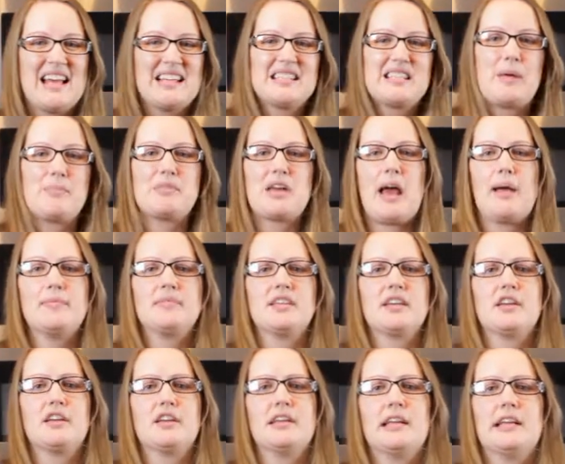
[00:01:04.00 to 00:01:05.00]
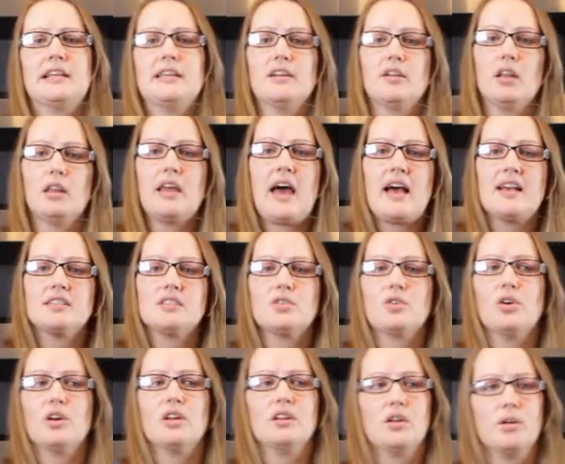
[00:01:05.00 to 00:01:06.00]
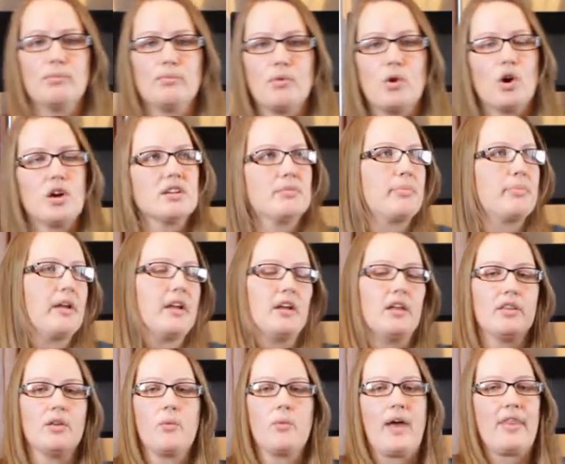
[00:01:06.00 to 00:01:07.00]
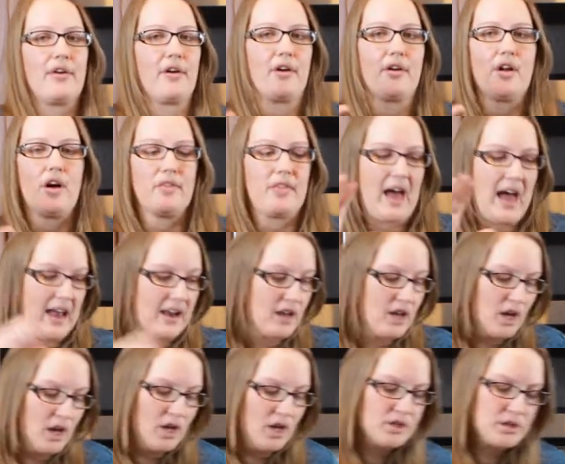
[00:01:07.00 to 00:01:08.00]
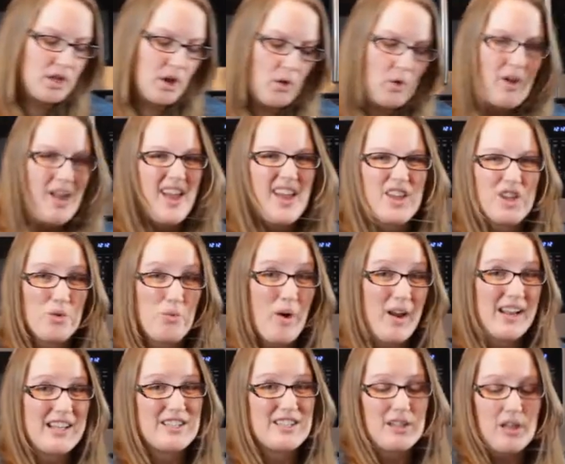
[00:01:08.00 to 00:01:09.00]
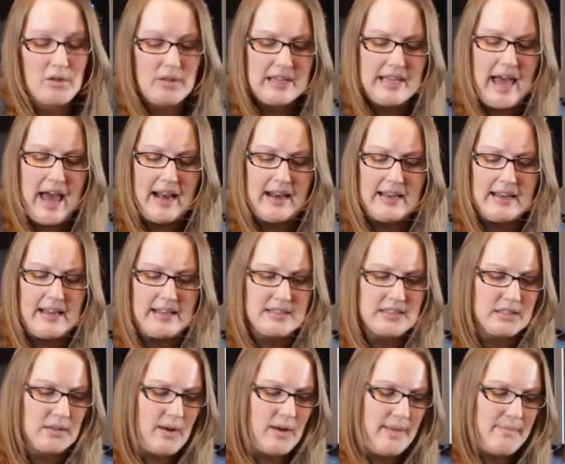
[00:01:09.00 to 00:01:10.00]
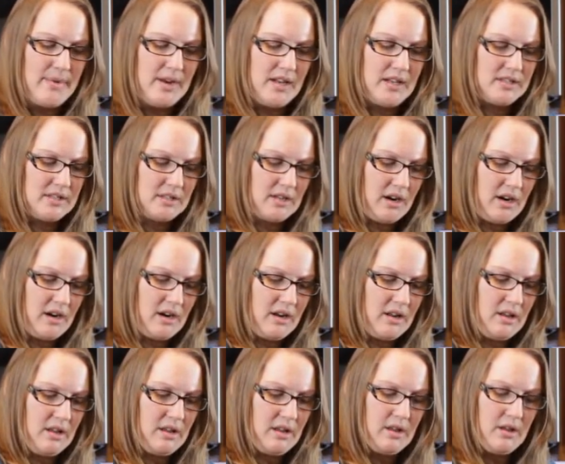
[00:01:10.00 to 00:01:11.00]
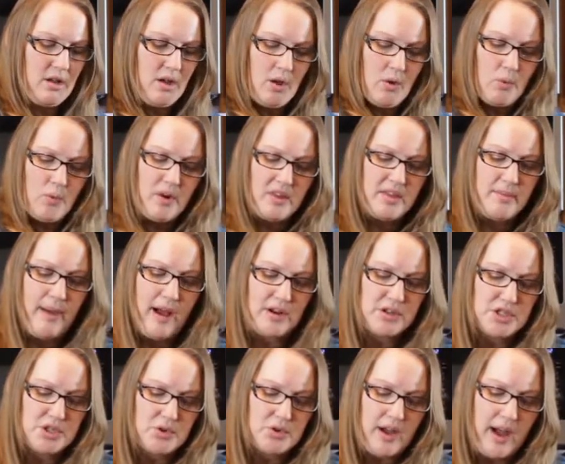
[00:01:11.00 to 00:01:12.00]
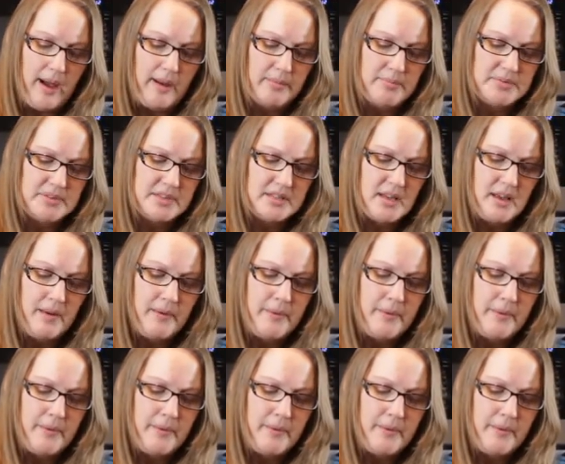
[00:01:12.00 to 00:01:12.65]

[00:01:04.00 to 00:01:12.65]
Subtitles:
sometimes it can need a little less or a little more depending on the weather and all that. So you want to slowly add it in. So I'm going to start with about 2 cups.